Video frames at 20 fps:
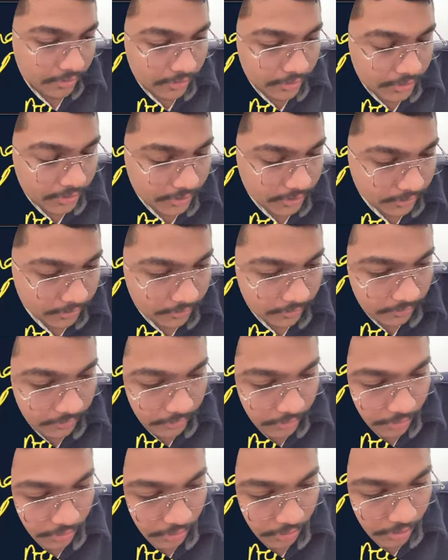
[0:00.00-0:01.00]
then
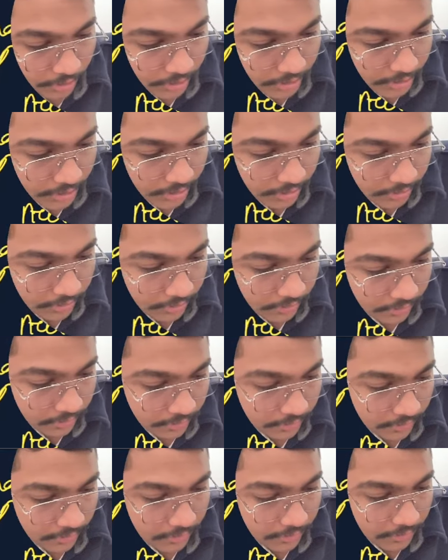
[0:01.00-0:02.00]
for login,
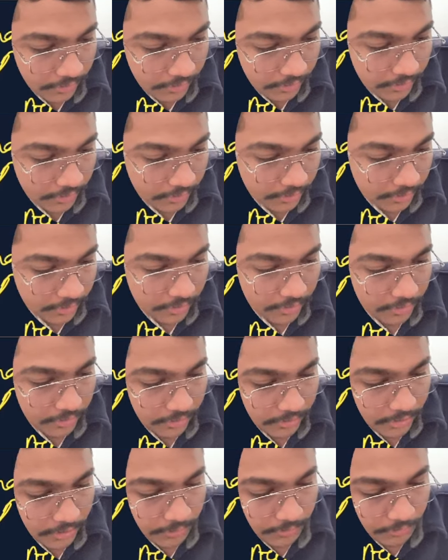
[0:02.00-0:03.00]

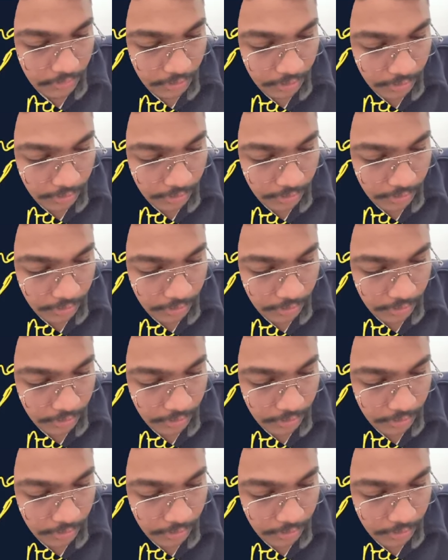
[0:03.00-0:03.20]
then for